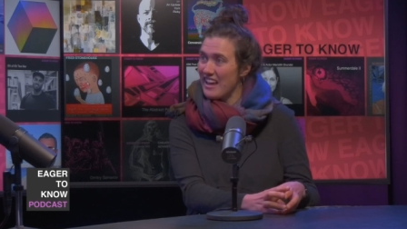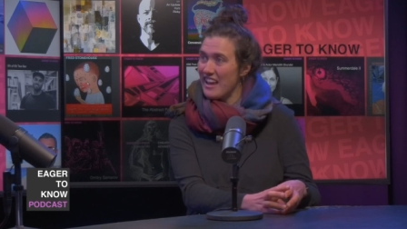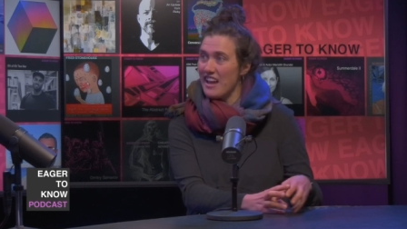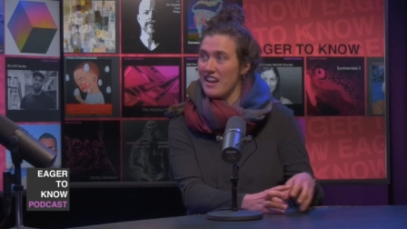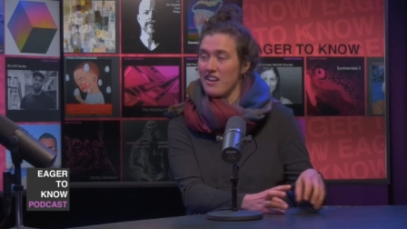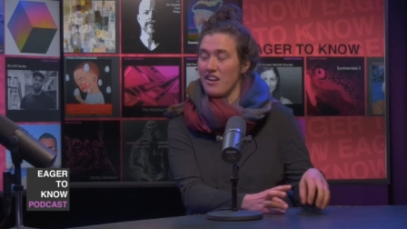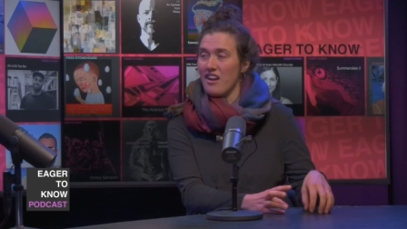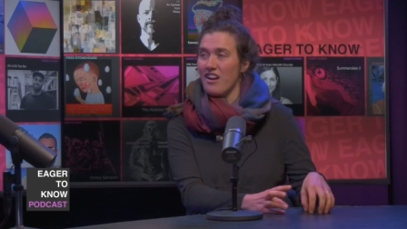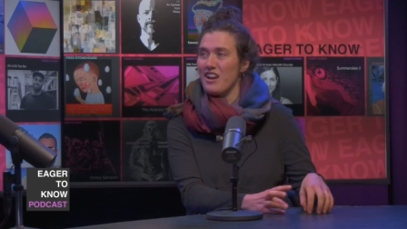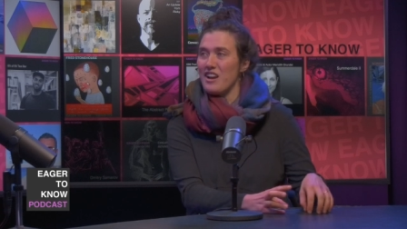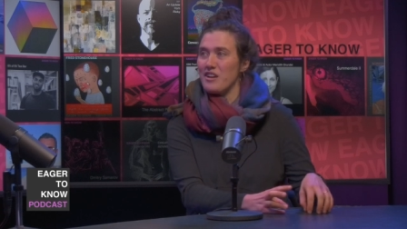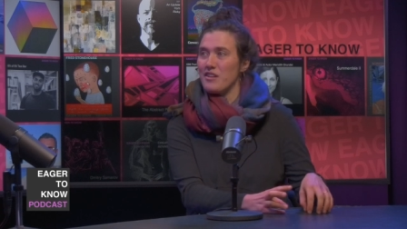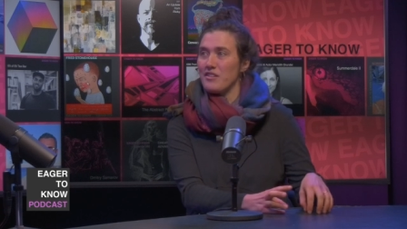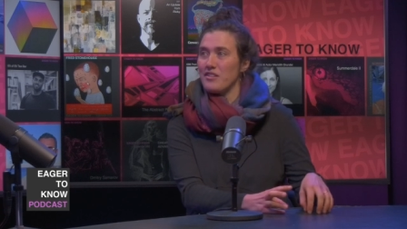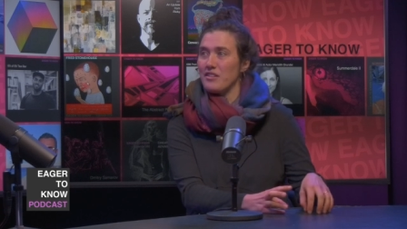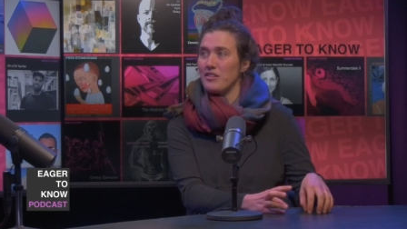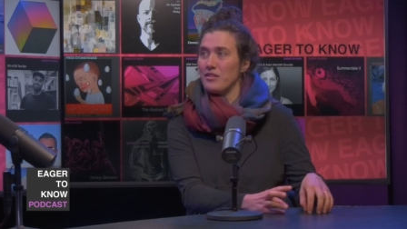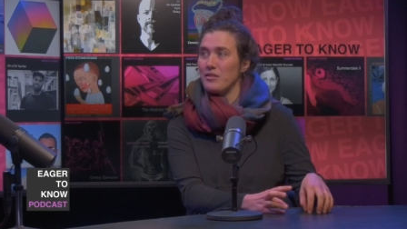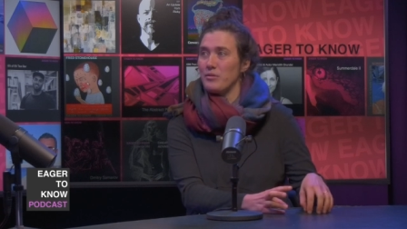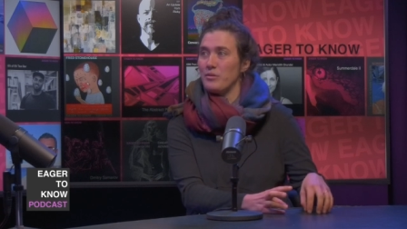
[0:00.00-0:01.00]
and
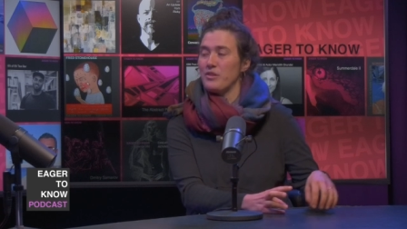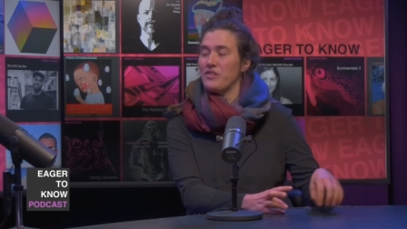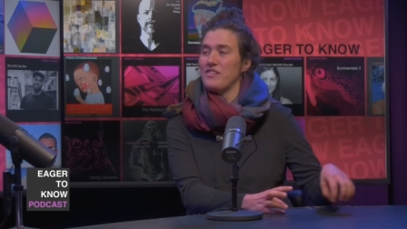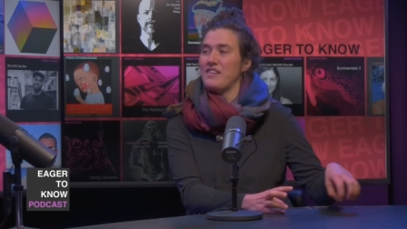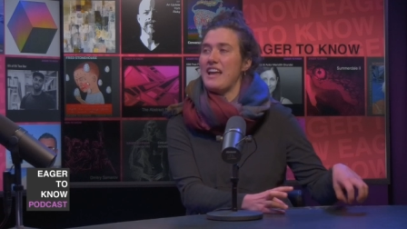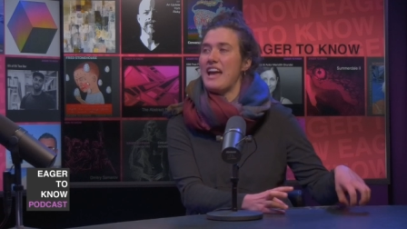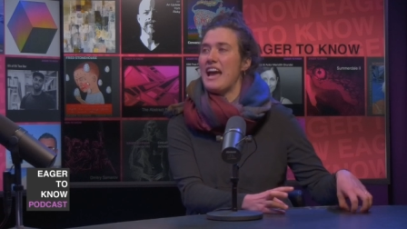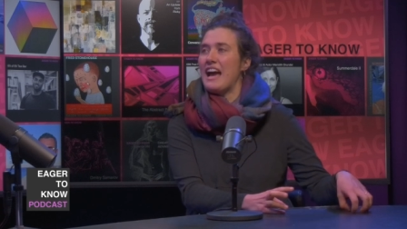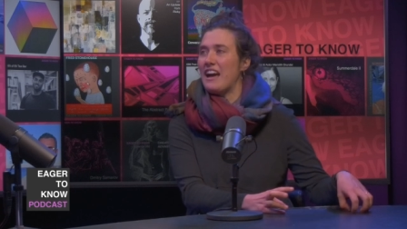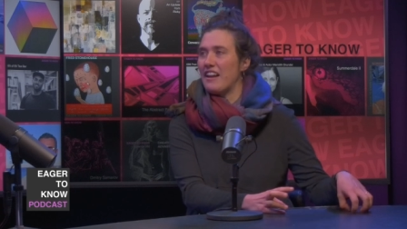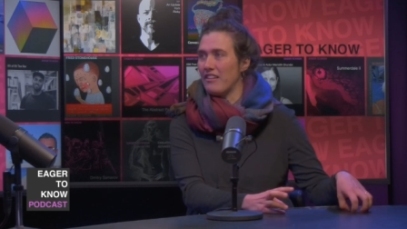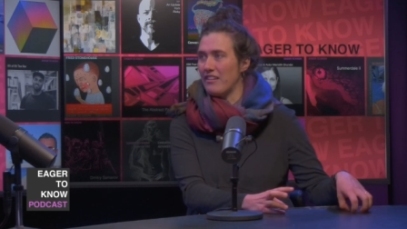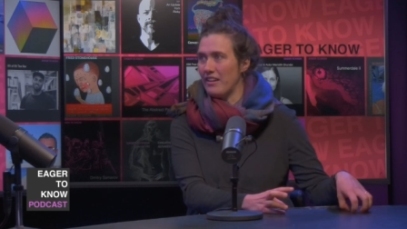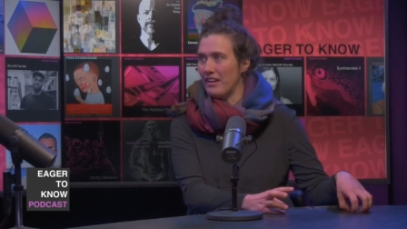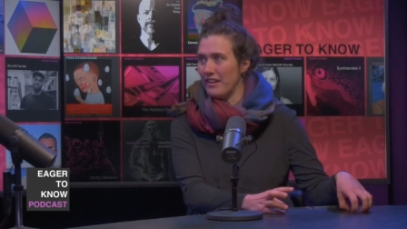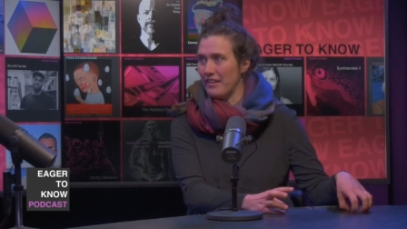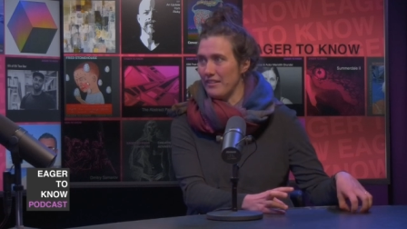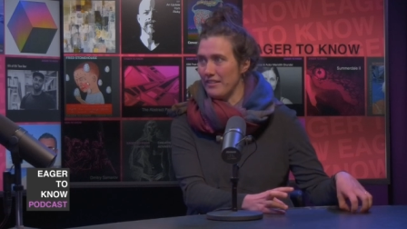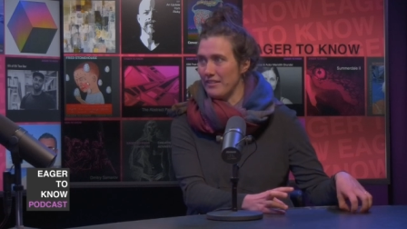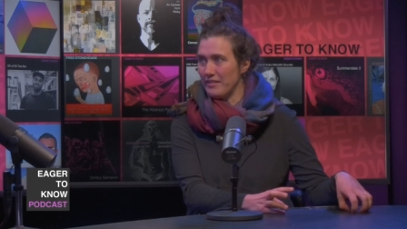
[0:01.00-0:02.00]
art was an
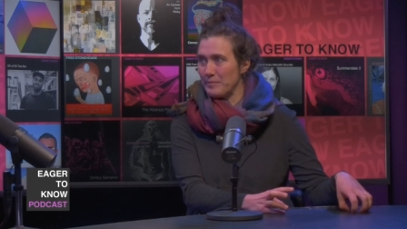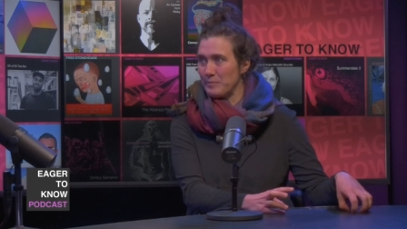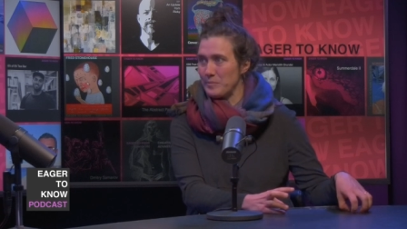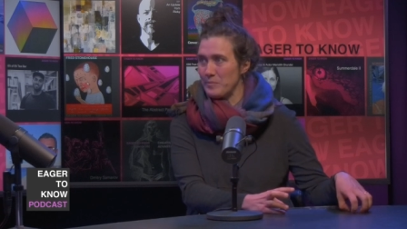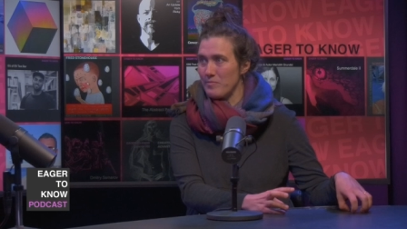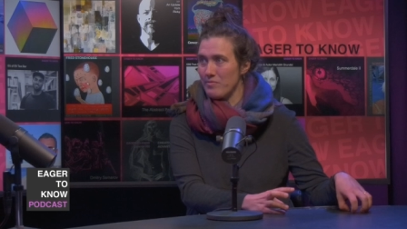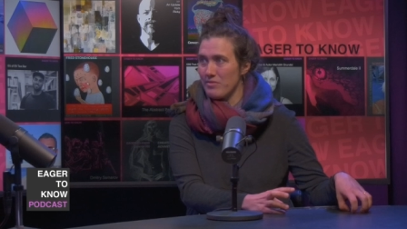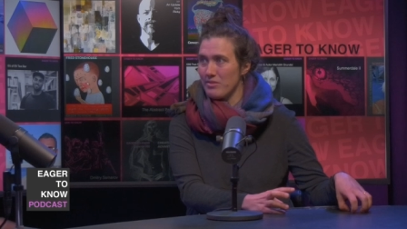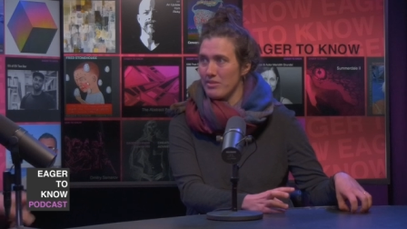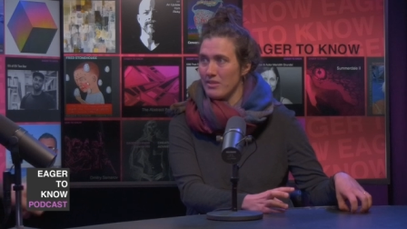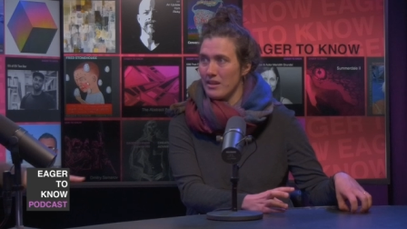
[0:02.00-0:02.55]
add-on. Okay.